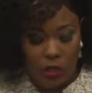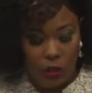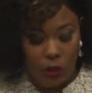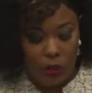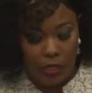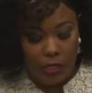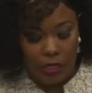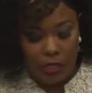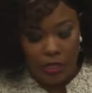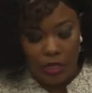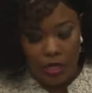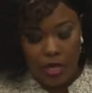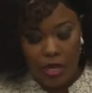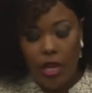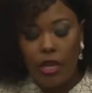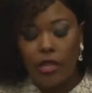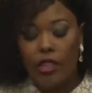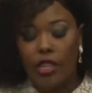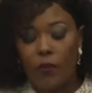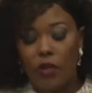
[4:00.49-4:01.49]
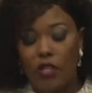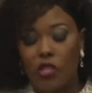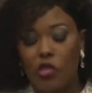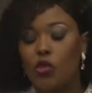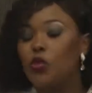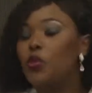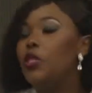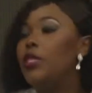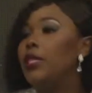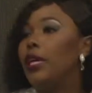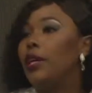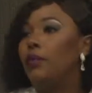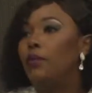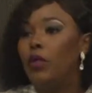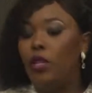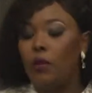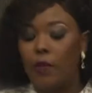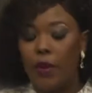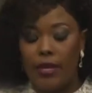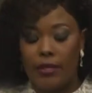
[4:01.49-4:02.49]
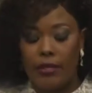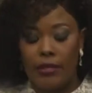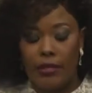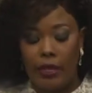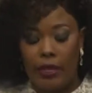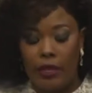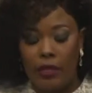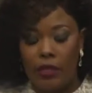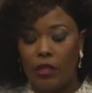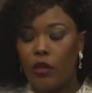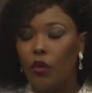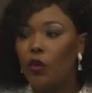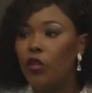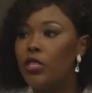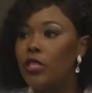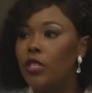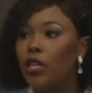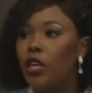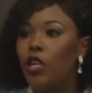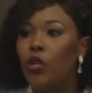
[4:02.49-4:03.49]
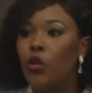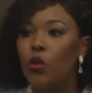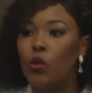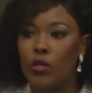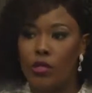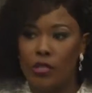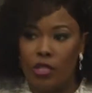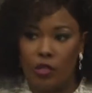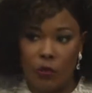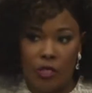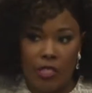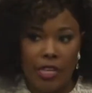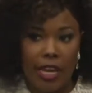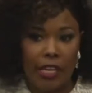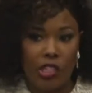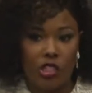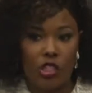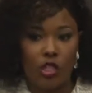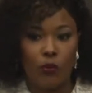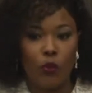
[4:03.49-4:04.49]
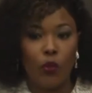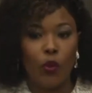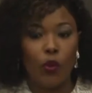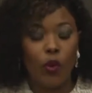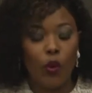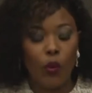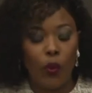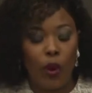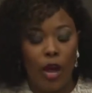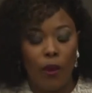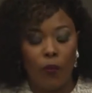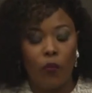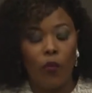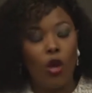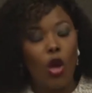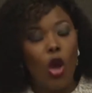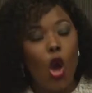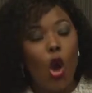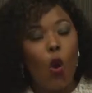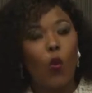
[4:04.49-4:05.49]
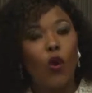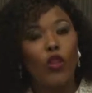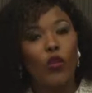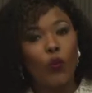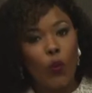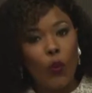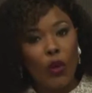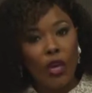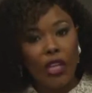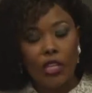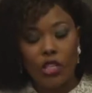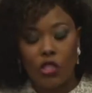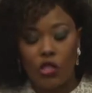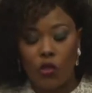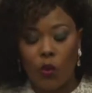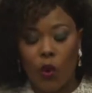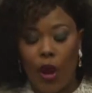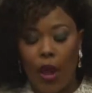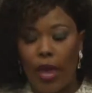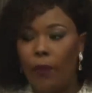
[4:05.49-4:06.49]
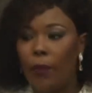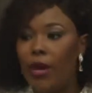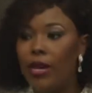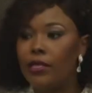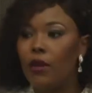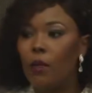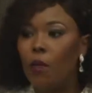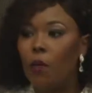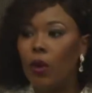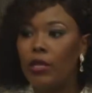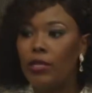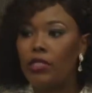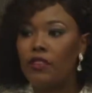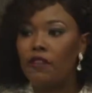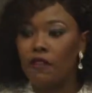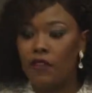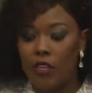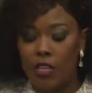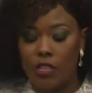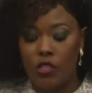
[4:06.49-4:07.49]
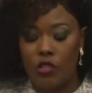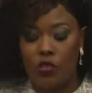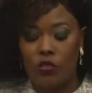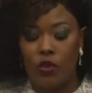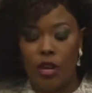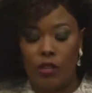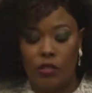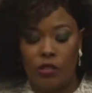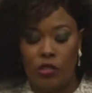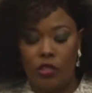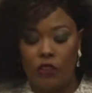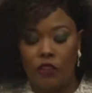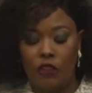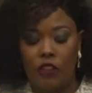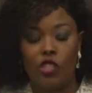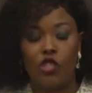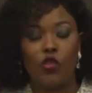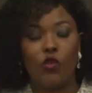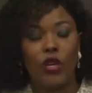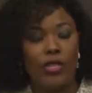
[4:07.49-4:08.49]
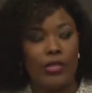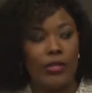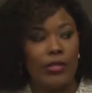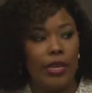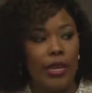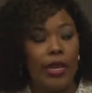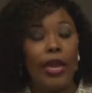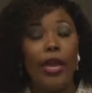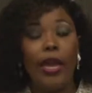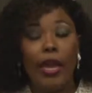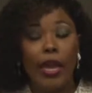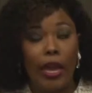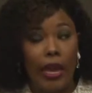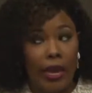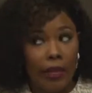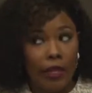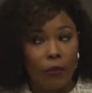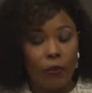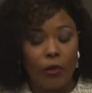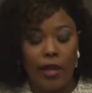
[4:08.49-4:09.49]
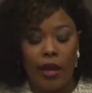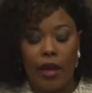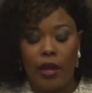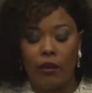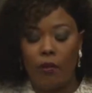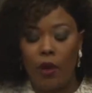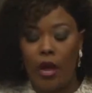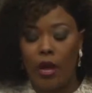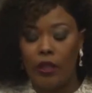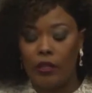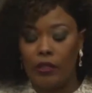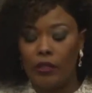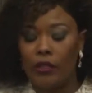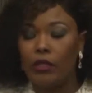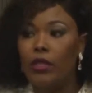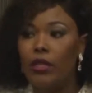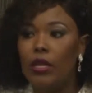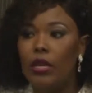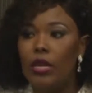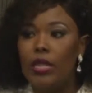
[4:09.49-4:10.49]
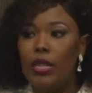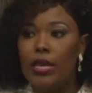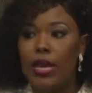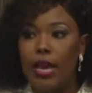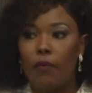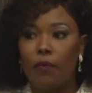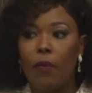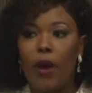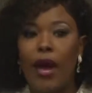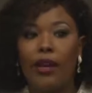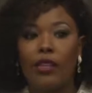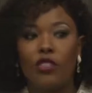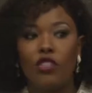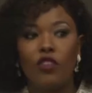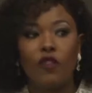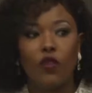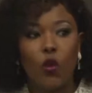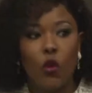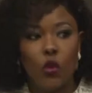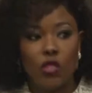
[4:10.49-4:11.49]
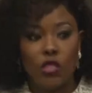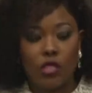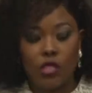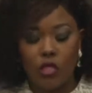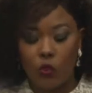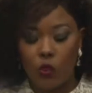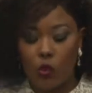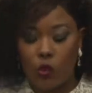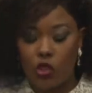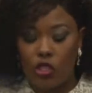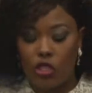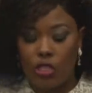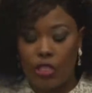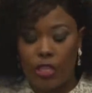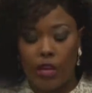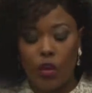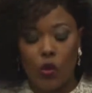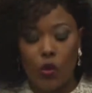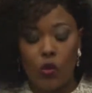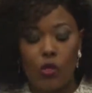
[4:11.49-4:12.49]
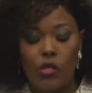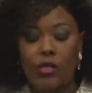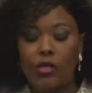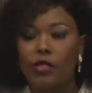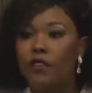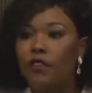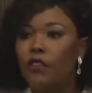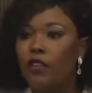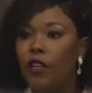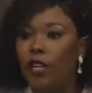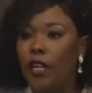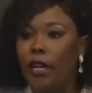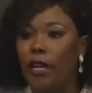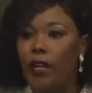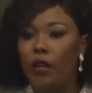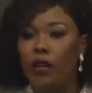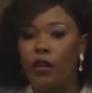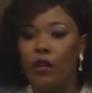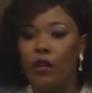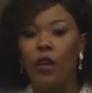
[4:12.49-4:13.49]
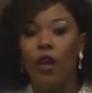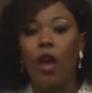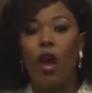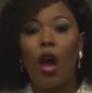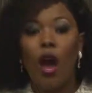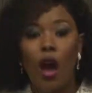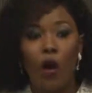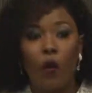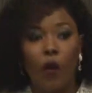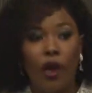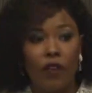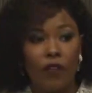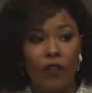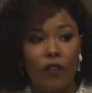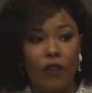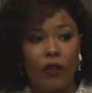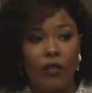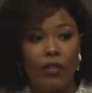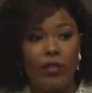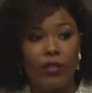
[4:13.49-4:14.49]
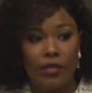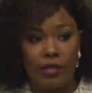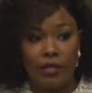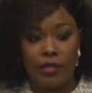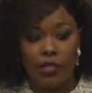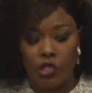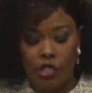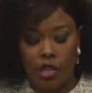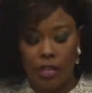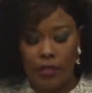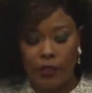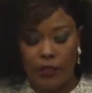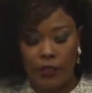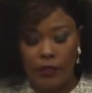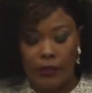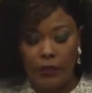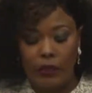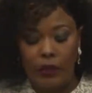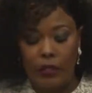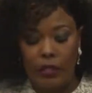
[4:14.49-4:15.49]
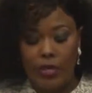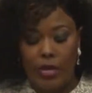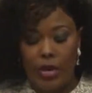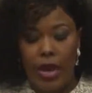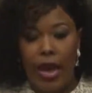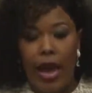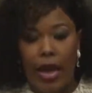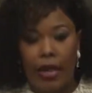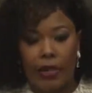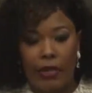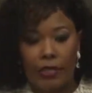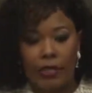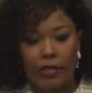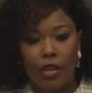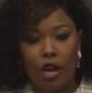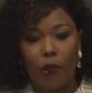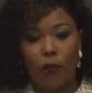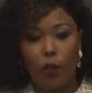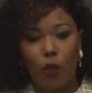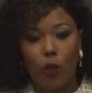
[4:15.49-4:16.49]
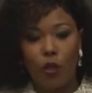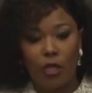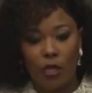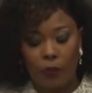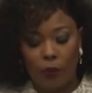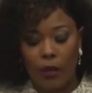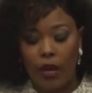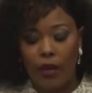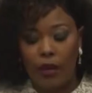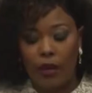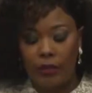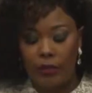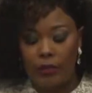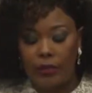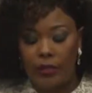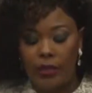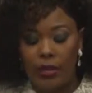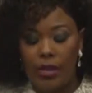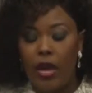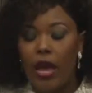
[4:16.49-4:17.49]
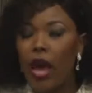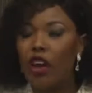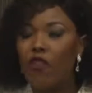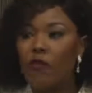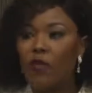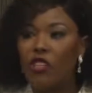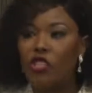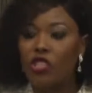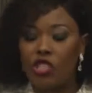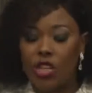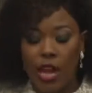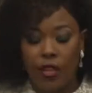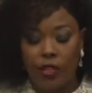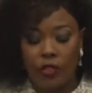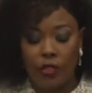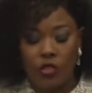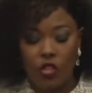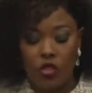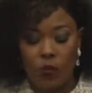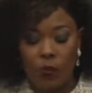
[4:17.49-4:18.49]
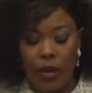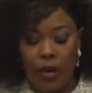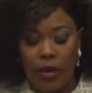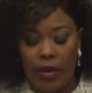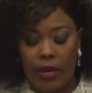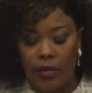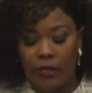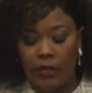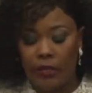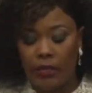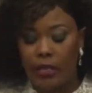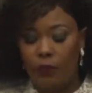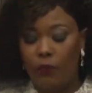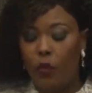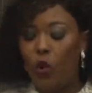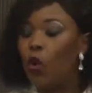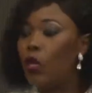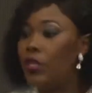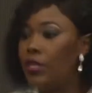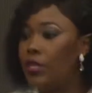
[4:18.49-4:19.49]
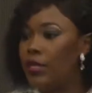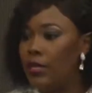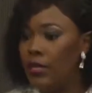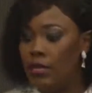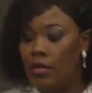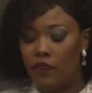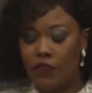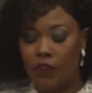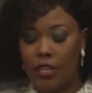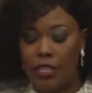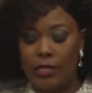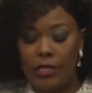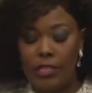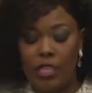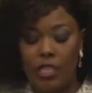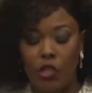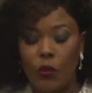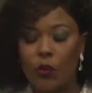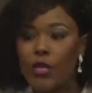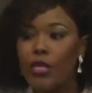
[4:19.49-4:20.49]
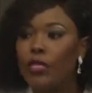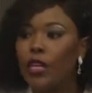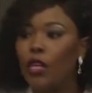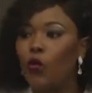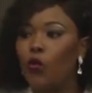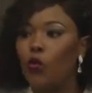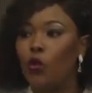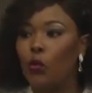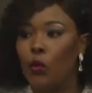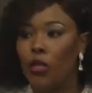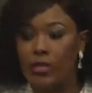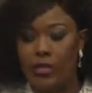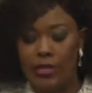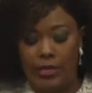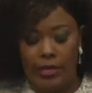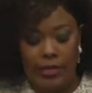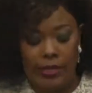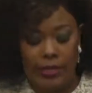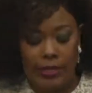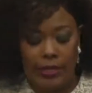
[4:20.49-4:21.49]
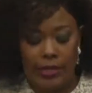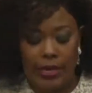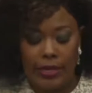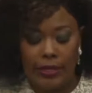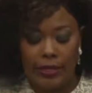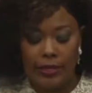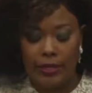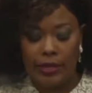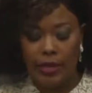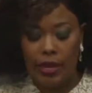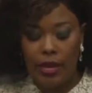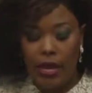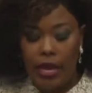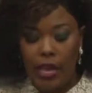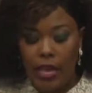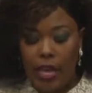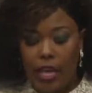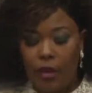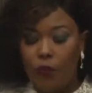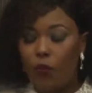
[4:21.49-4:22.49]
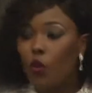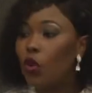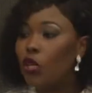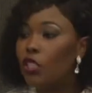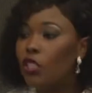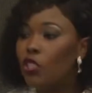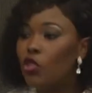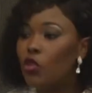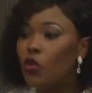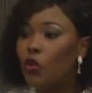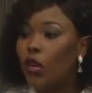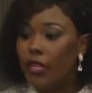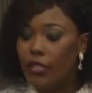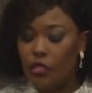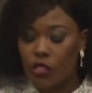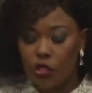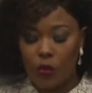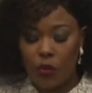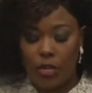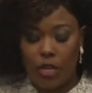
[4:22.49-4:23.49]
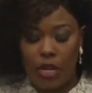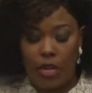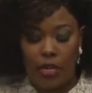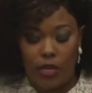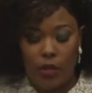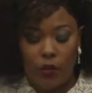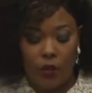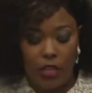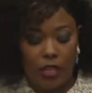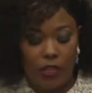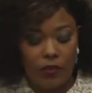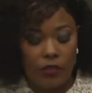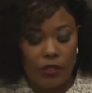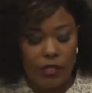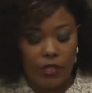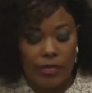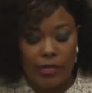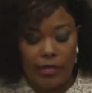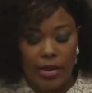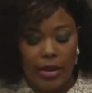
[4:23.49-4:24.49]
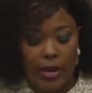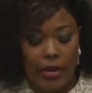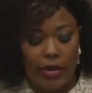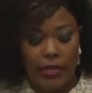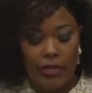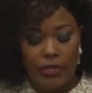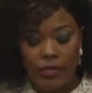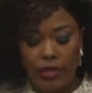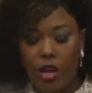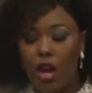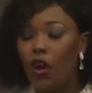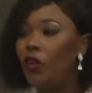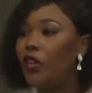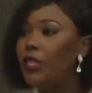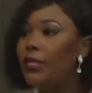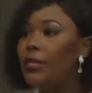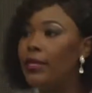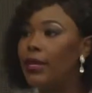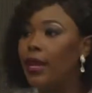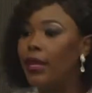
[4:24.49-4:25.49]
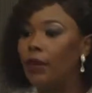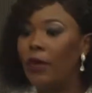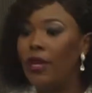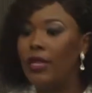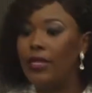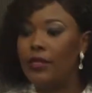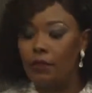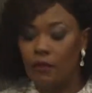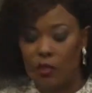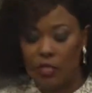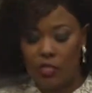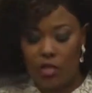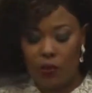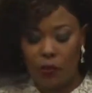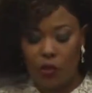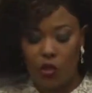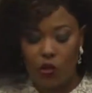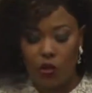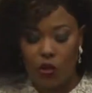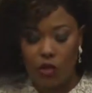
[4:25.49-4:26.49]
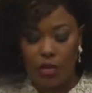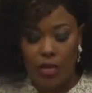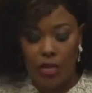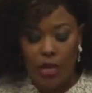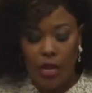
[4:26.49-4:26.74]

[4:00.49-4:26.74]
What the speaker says: Unit, the Ministry is implementing the Critical Coastal Protection Program, what we describe as a multi-phase strategy for addressing, in a planned manner, the impacts of coastal erosion and coastal flooding. However, this agenda and its component parts have been challenged by the paucity of continuous and robust data sets. Important trends regarding waves and tides, currents, sediments, and bathymetry